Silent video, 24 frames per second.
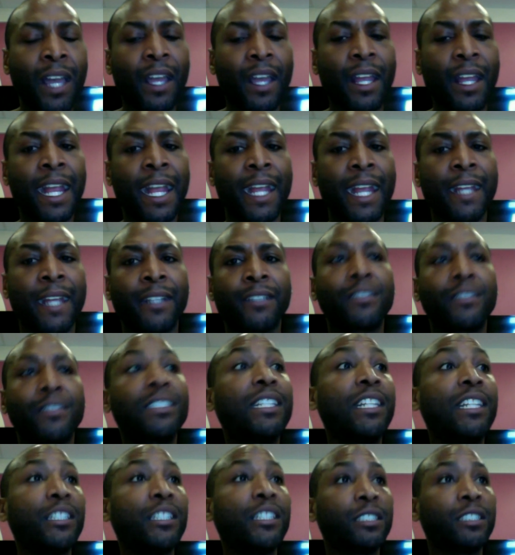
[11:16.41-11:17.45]
and
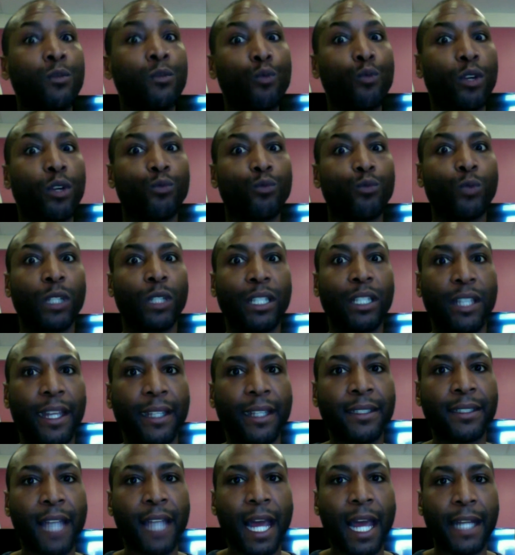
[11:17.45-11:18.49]
get someone really
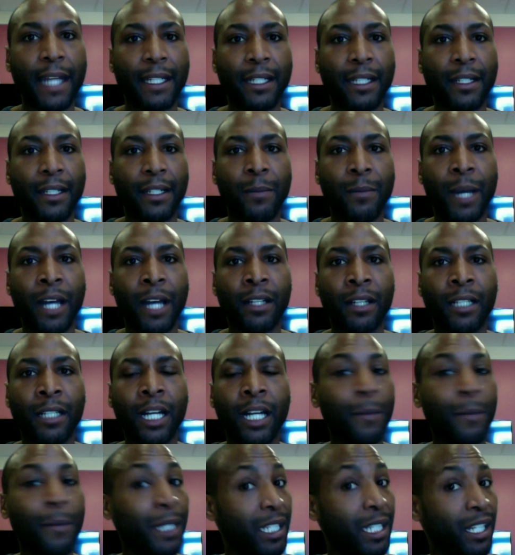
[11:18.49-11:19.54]
excited about
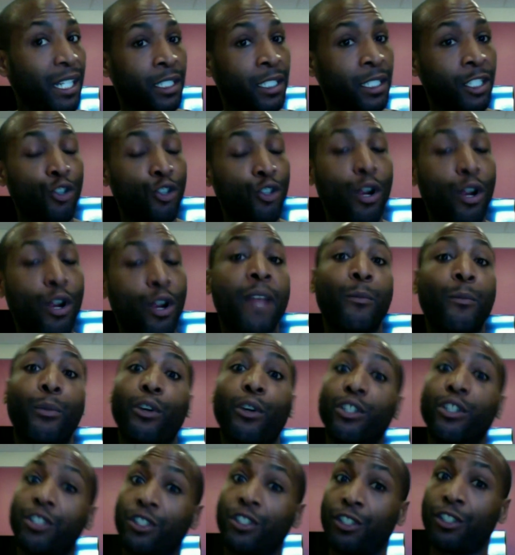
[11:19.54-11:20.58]
coming in to try and
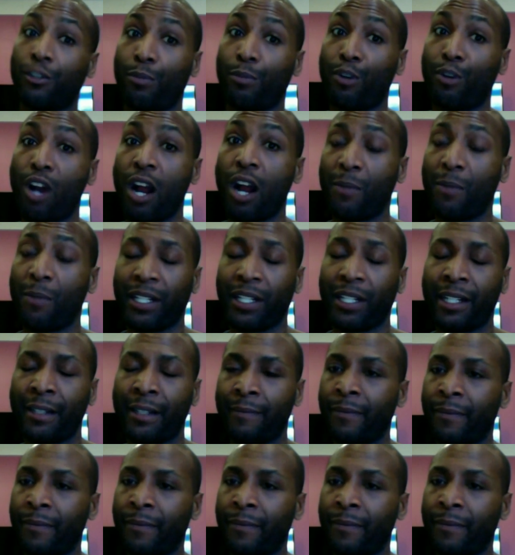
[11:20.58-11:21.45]
purchase your property.